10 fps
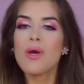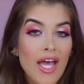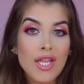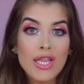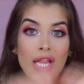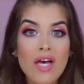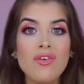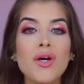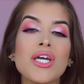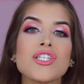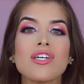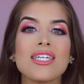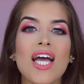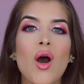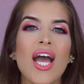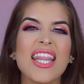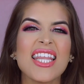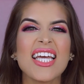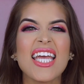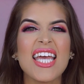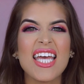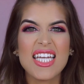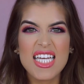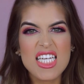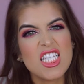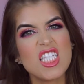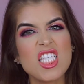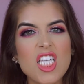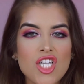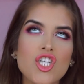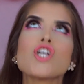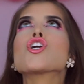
I love how it turned out. I think it is such a